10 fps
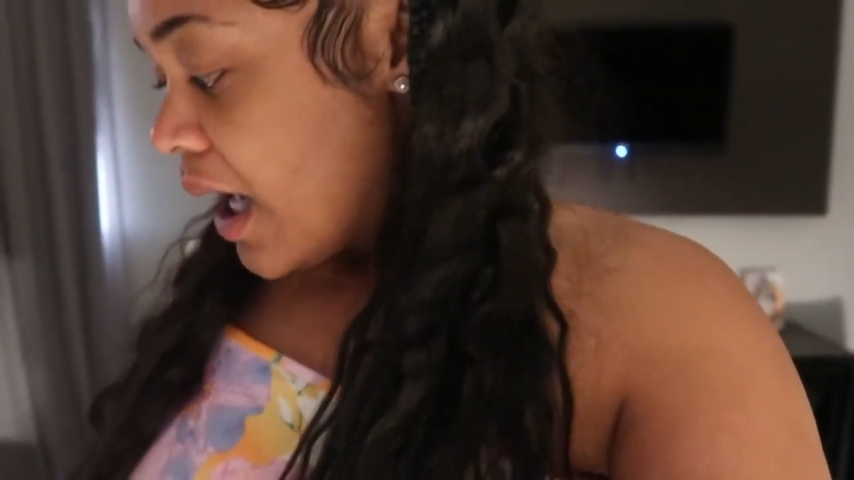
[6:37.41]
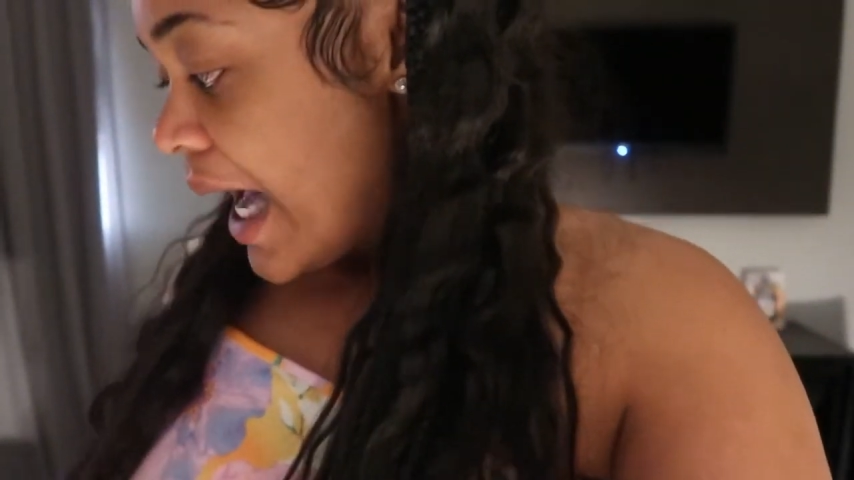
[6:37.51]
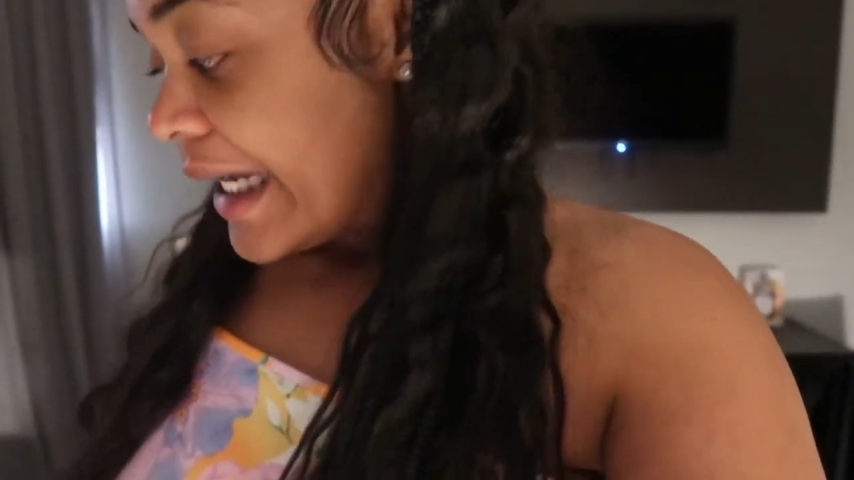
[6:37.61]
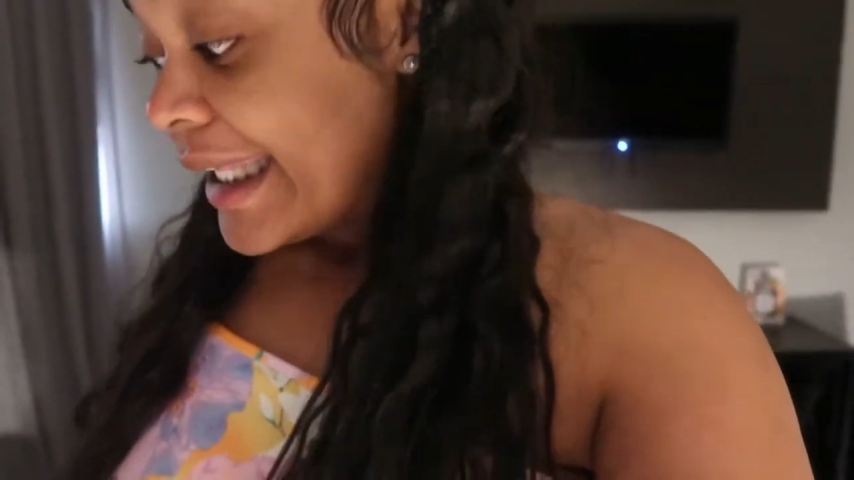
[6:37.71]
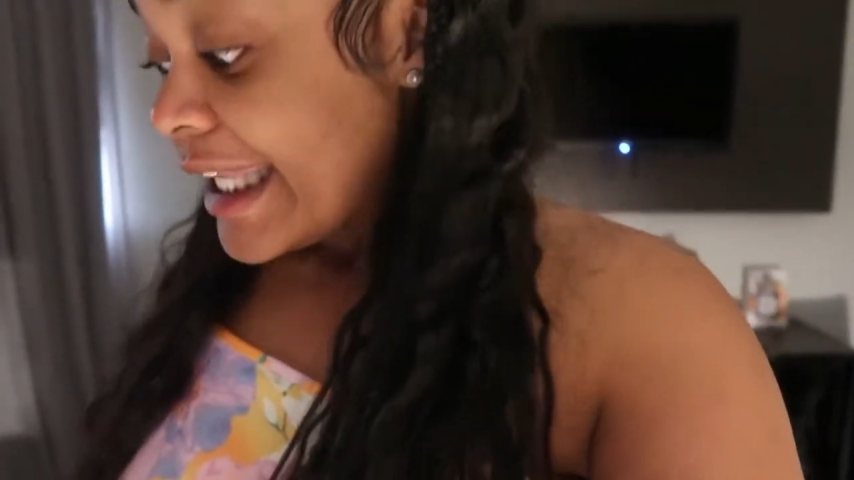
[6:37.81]

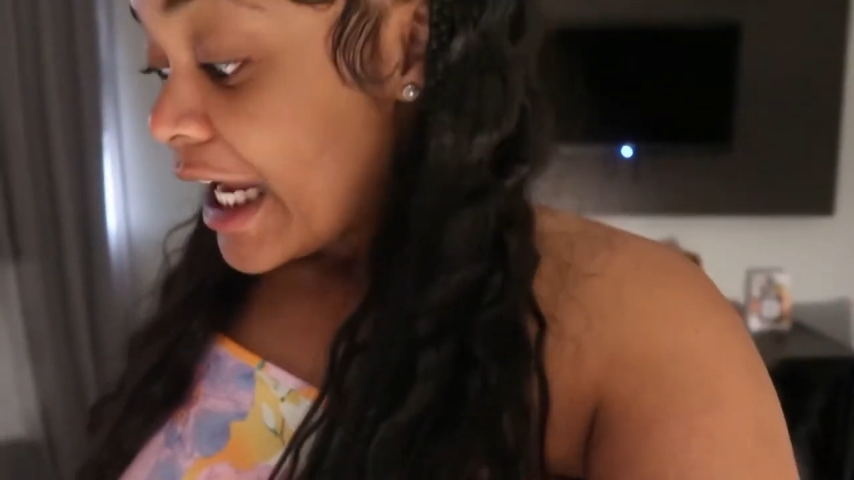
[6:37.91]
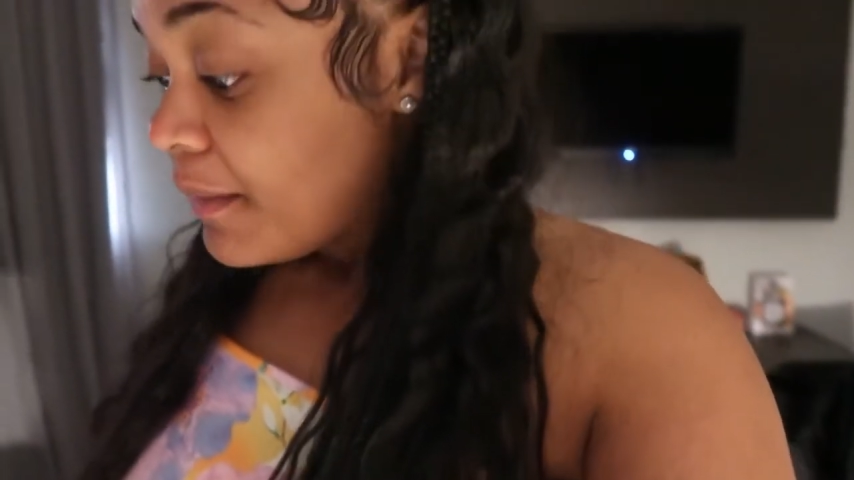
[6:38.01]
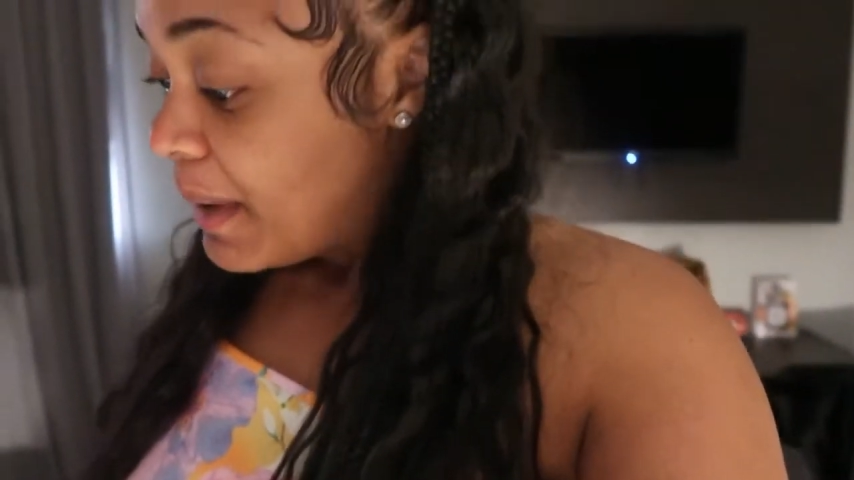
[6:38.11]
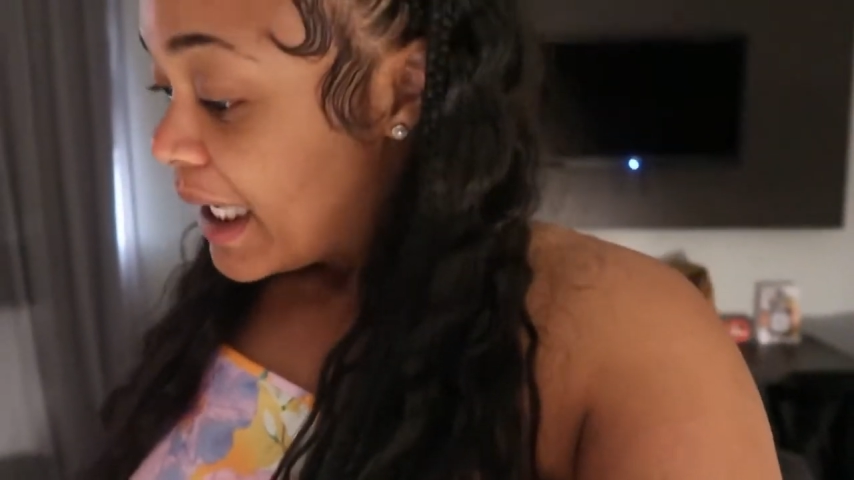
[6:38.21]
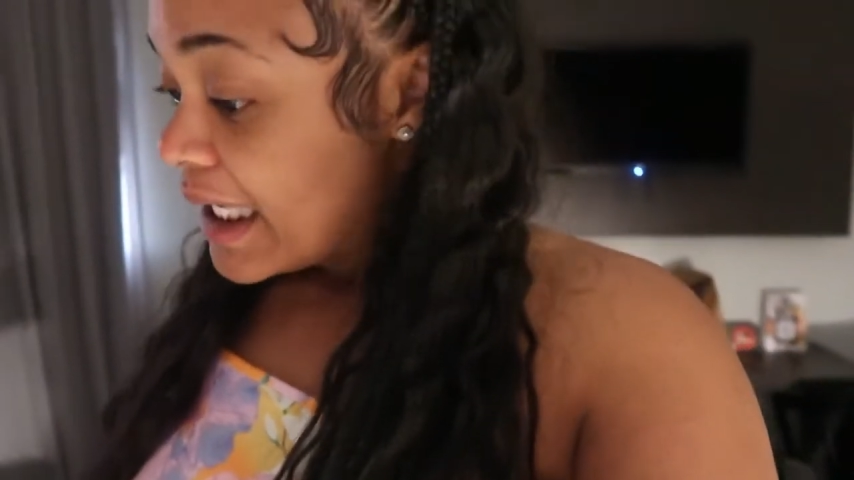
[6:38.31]
I didn't get out of
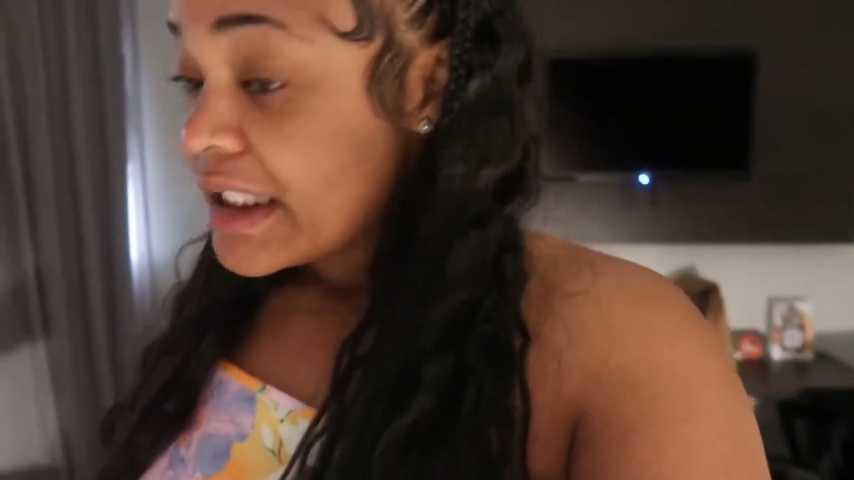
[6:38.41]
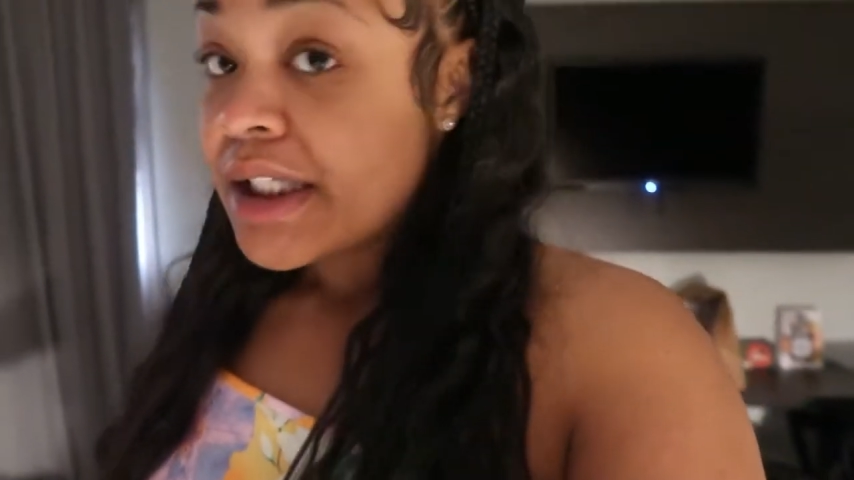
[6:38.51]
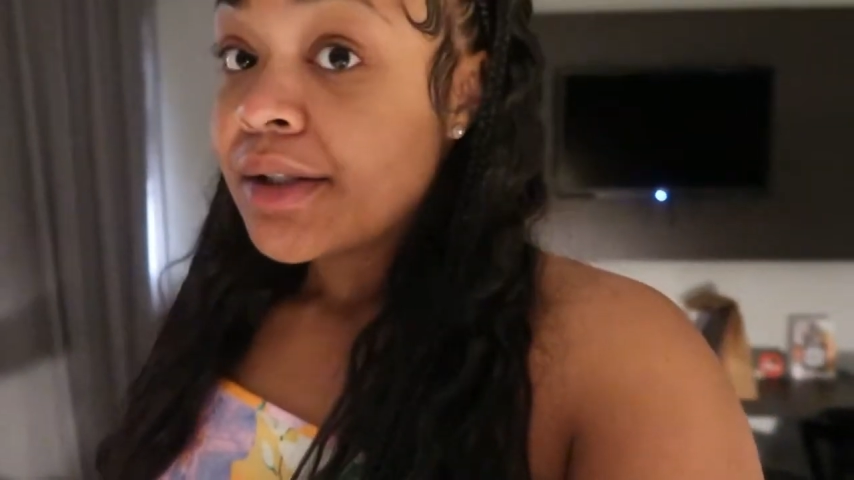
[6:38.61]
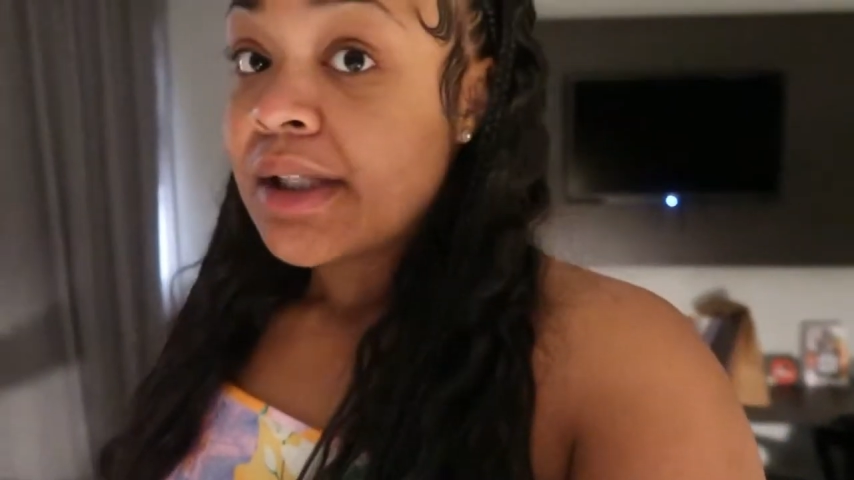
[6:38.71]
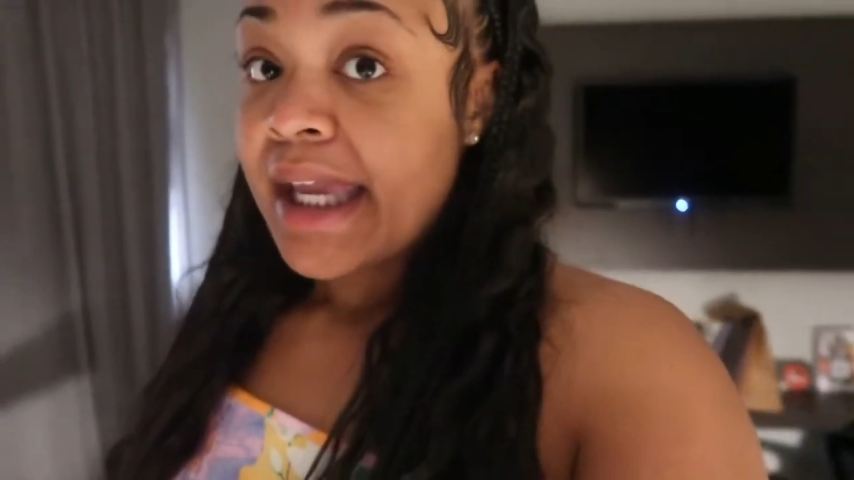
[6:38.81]
bed
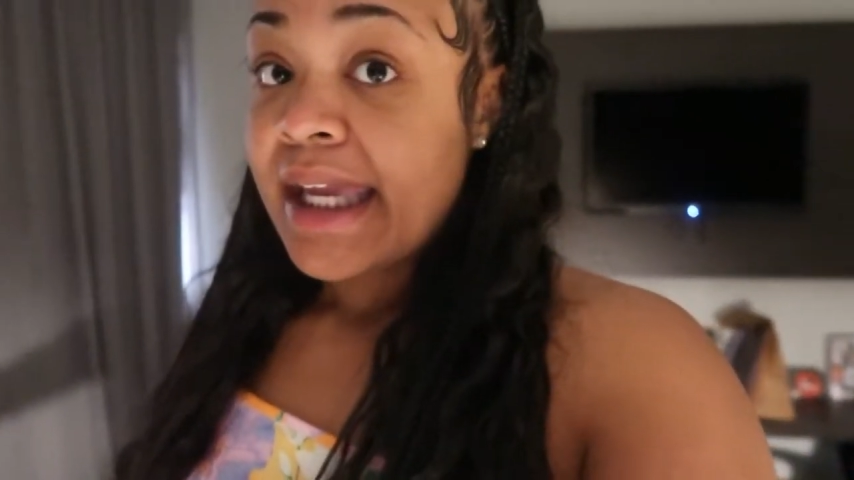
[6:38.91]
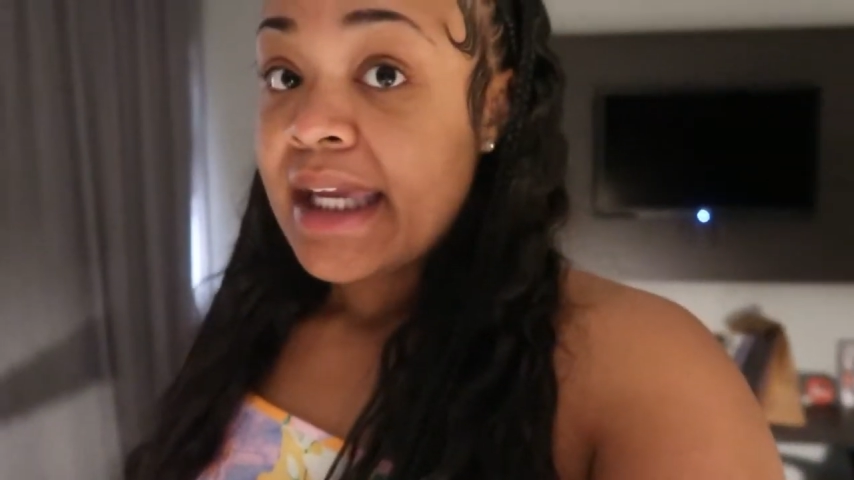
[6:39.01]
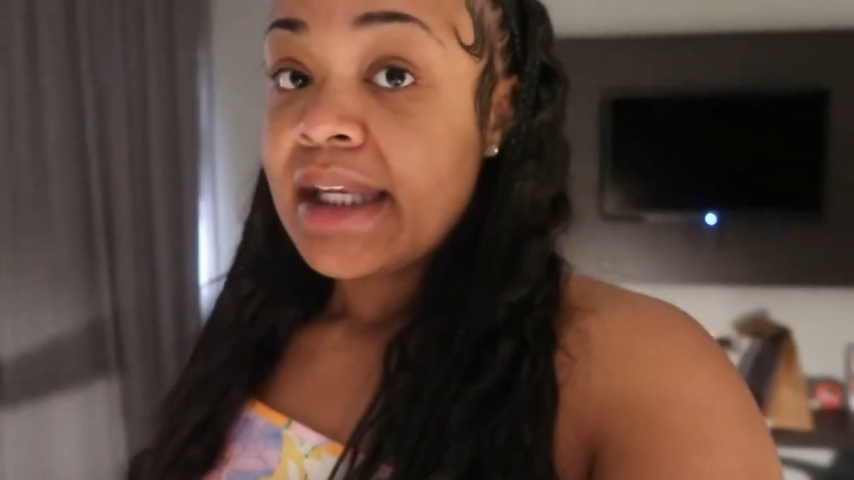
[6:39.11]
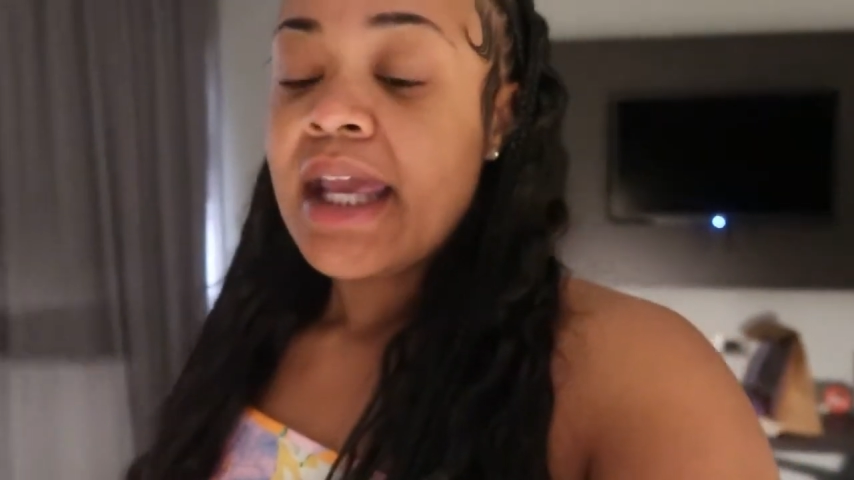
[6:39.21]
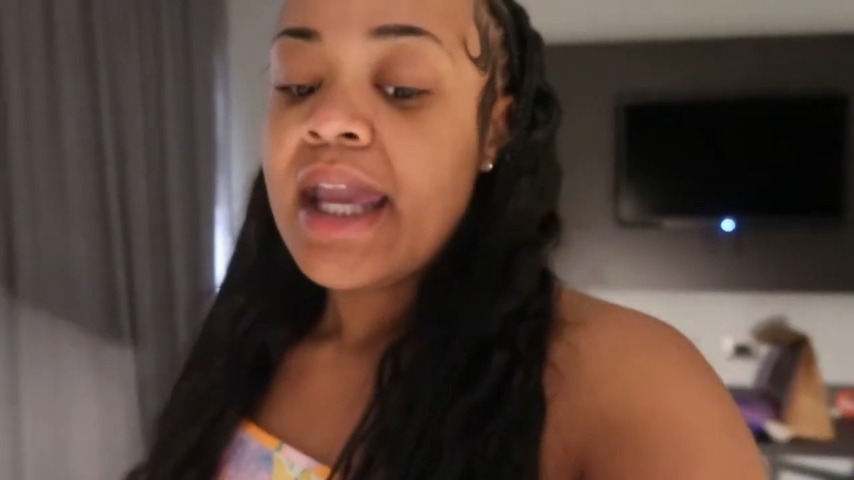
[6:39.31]
till
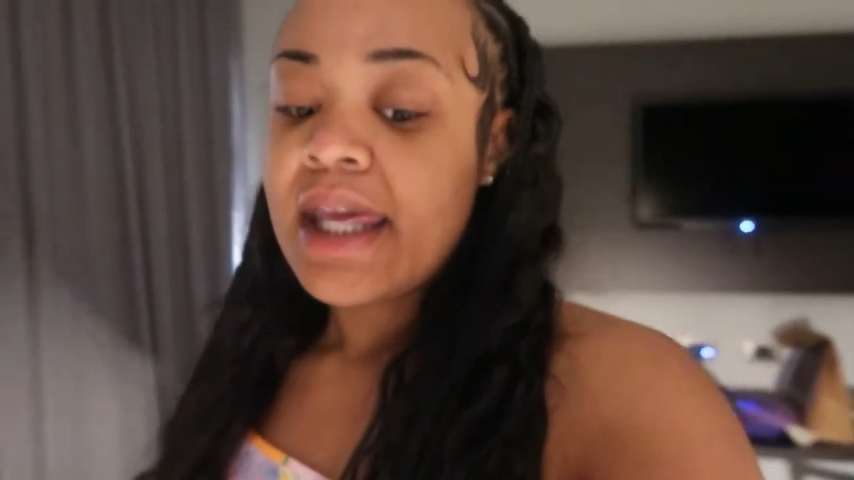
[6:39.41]
late